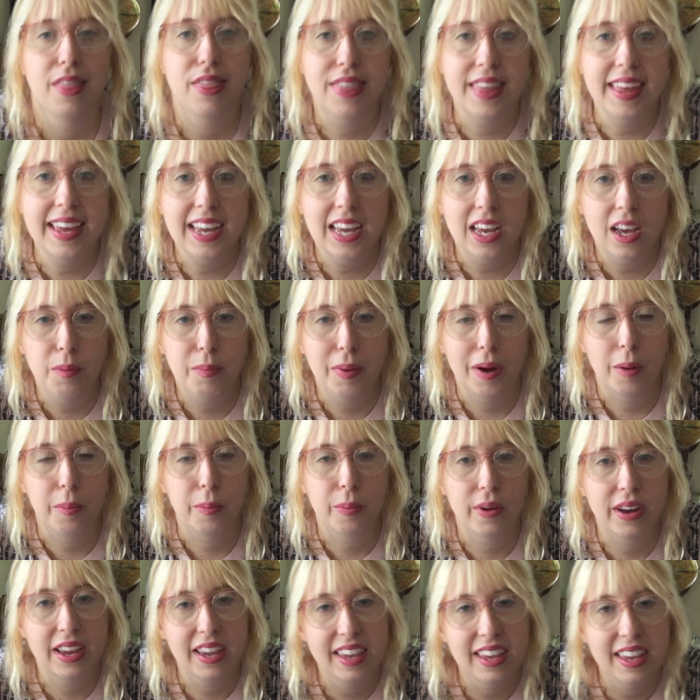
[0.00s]
think
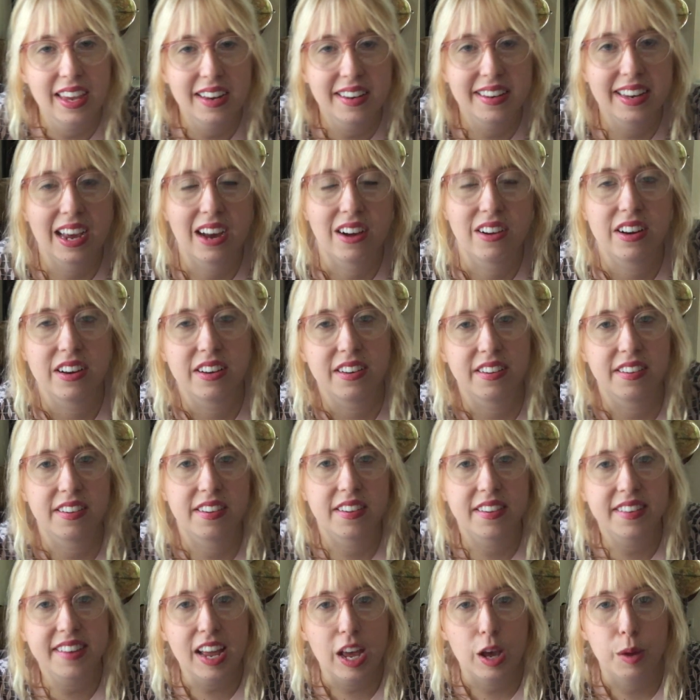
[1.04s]
about breaking it down into
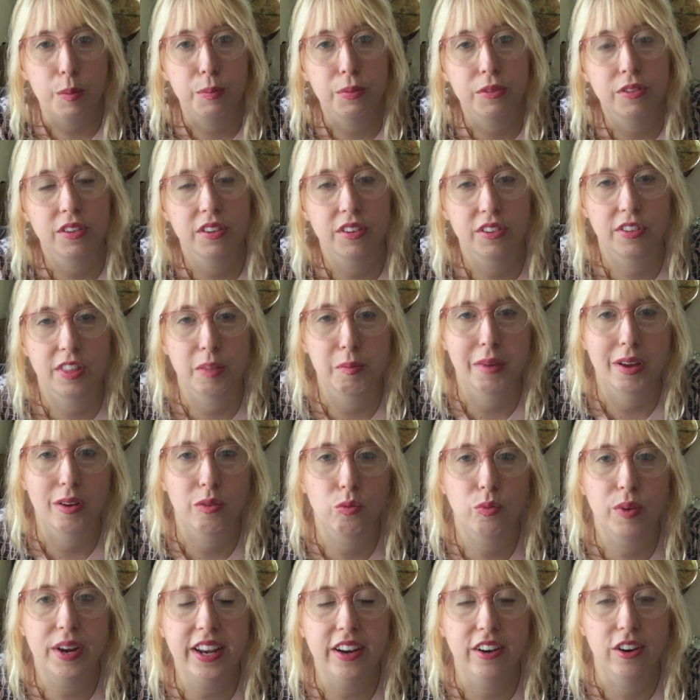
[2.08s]
steps so that my
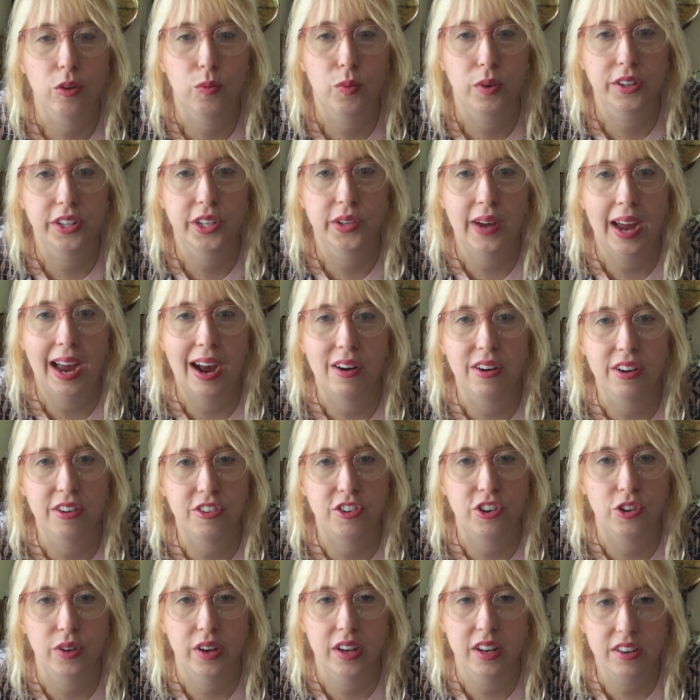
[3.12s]
reader will know how to
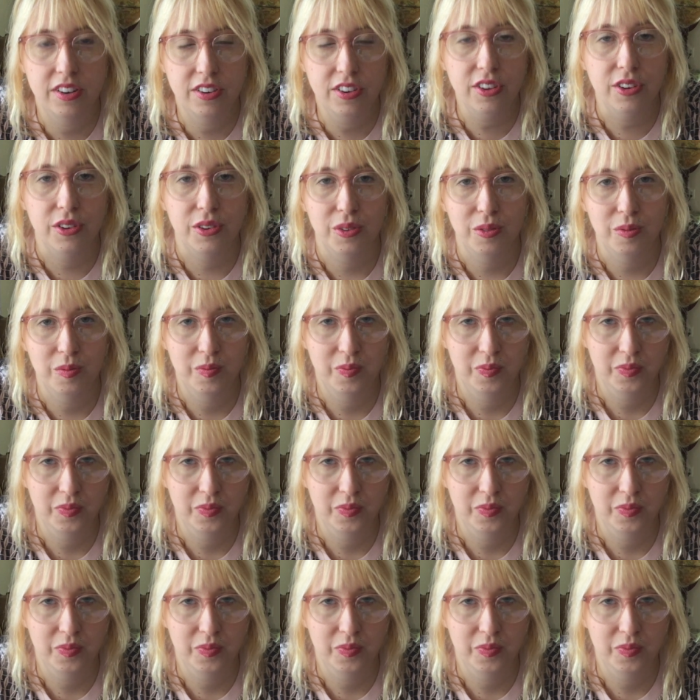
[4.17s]
do it too.